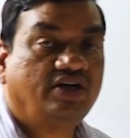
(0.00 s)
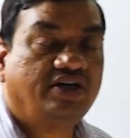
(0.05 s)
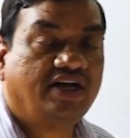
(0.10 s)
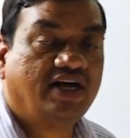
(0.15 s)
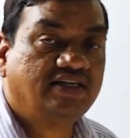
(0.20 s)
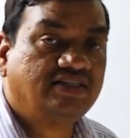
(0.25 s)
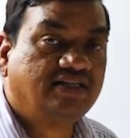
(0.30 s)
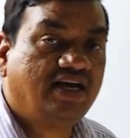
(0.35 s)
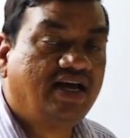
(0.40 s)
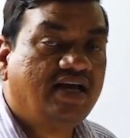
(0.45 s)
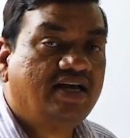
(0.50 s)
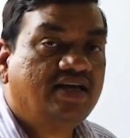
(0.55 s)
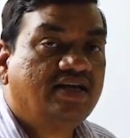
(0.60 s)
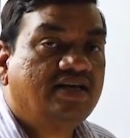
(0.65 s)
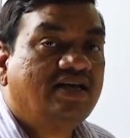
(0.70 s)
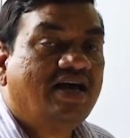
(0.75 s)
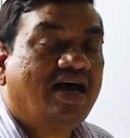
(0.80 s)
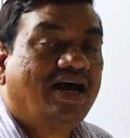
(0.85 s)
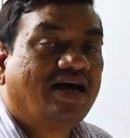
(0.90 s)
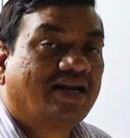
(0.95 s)
it as a
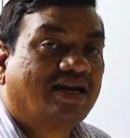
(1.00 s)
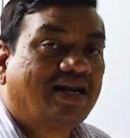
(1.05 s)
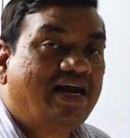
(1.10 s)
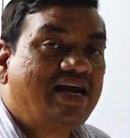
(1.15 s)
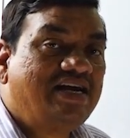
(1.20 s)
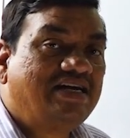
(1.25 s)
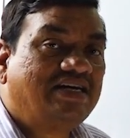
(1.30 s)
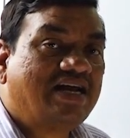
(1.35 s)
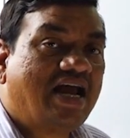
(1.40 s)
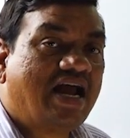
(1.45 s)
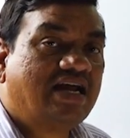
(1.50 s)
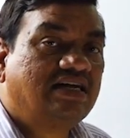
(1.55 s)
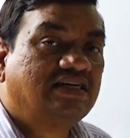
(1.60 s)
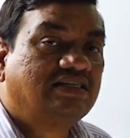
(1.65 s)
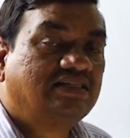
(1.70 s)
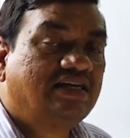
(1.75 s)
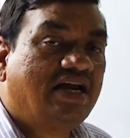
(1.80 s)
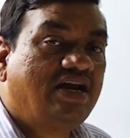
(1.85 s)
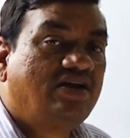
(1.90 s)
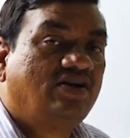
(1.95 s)
right hand
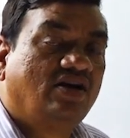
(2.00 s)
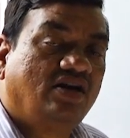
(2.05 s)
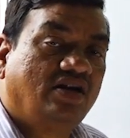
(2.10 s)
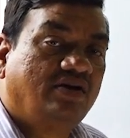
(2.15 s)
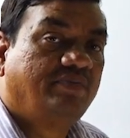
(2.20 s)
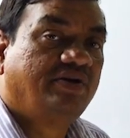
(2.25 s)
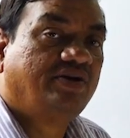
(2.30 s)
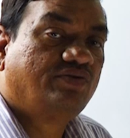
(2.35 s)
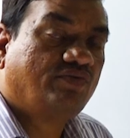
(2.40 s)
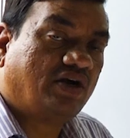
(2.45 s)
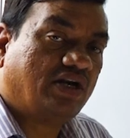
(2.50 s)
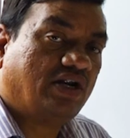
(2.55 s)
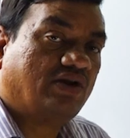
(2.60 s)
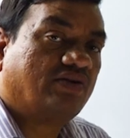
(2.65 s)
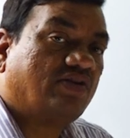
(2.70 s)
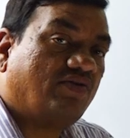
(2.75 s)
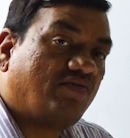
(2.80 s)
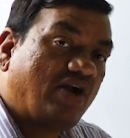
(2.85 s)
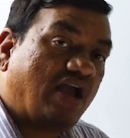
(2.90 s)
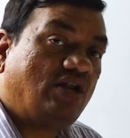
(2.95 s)
side limit. Whatever
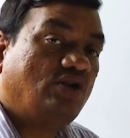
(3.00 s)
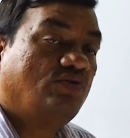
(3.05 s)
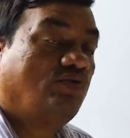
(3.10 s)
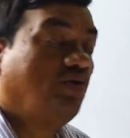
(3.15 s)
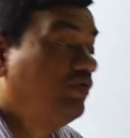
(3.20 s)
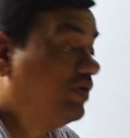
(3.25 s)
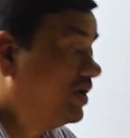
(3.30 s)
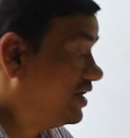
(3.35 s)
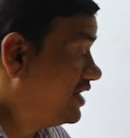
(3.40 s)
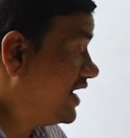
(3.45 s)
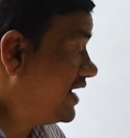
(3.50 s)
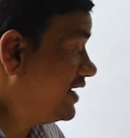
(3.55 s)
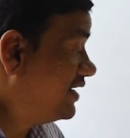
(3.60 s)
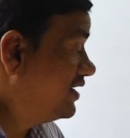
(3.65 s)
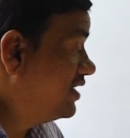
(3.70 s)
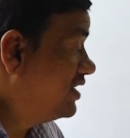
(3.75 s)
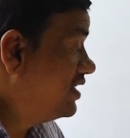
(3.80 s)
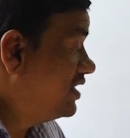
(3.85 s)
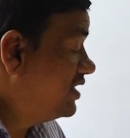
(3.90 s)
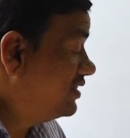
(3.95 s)
the value we will
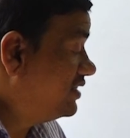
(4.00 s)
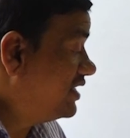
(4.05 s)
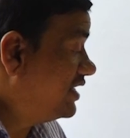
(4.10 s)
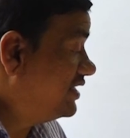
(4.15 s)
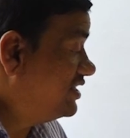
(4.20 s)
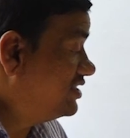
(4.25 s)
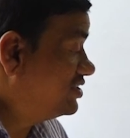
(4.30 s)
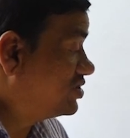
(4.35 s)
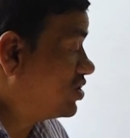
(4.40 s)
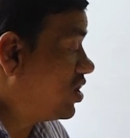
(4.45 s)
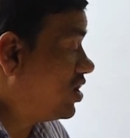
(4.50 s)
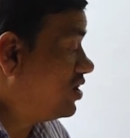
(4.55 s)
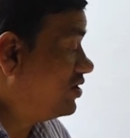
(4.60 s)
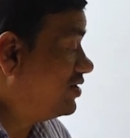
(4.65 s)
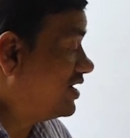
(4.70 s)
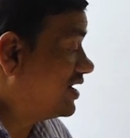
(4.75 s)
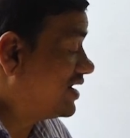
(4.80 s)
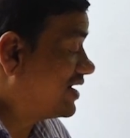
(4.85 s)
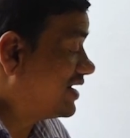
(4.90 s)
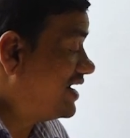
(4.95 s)
get, that is called
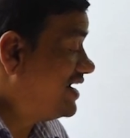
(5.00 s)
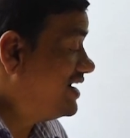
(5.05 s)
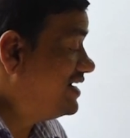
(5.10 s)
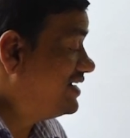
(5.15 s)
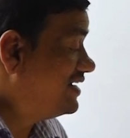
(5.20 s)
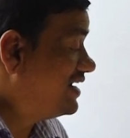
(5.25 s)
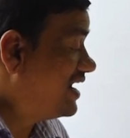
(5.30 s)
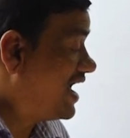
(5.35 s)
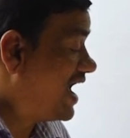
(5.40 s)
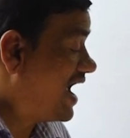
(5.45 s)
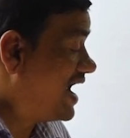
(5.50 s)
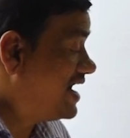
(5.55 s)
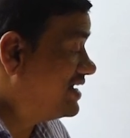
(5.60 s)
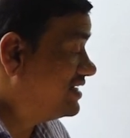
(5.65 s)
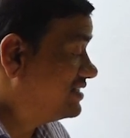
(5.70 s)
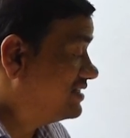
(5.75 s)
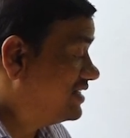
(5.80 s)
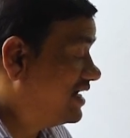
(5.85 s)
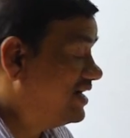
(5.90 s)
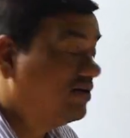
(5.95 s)
right hand
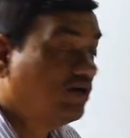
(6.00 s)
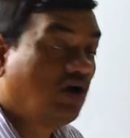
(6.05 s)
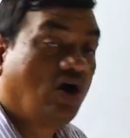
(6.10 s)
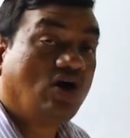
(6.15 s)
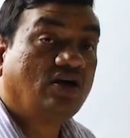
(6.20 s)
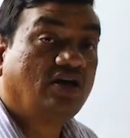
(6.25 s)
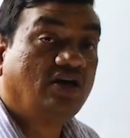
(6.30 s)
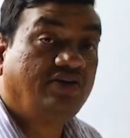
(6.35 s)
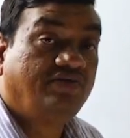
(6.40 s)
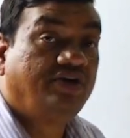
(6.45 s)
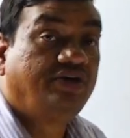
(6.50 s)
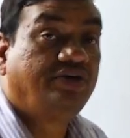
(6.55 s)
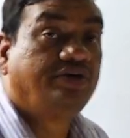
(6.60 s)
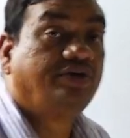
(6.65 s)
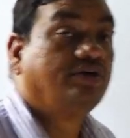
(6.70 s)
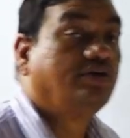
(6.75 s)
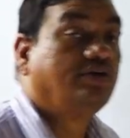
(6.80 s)
side, not limit,